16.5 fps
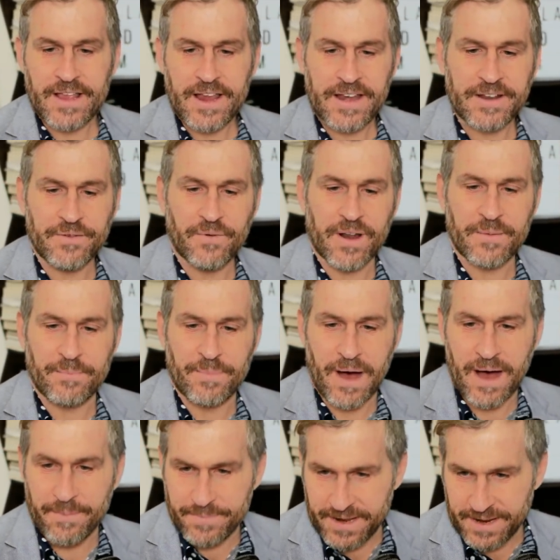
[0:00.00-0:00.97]
and you want to
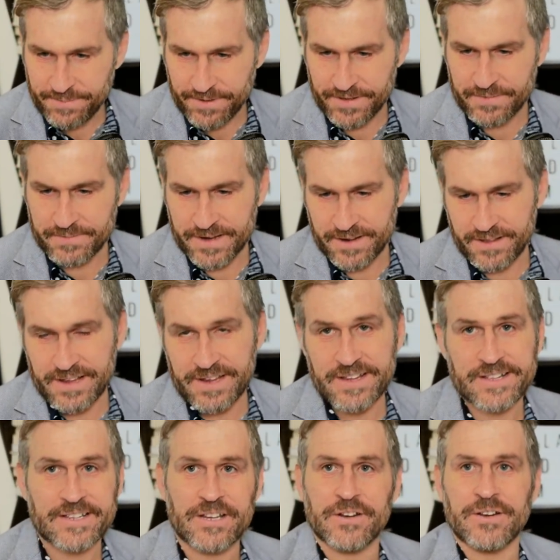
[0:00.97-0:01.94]
bomb people in the Middle
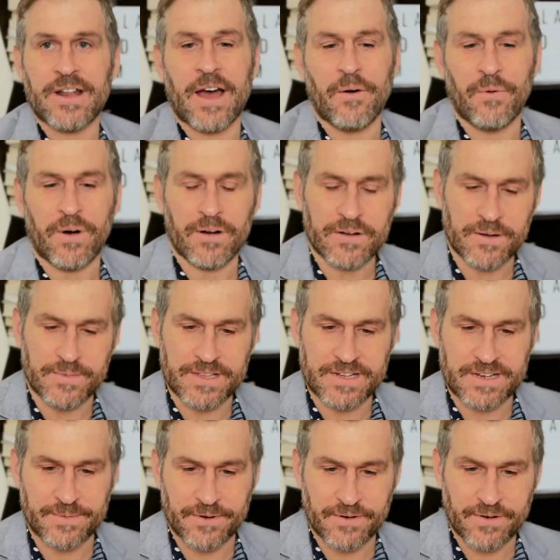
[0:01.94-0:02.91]
East, you're not welcome in
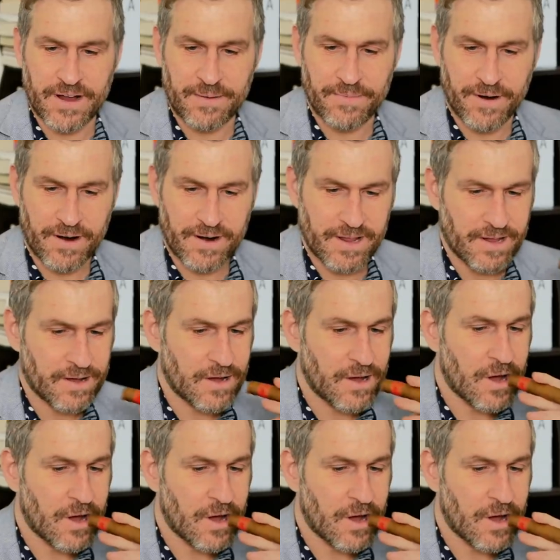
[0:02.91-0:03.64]
the Democrat Party.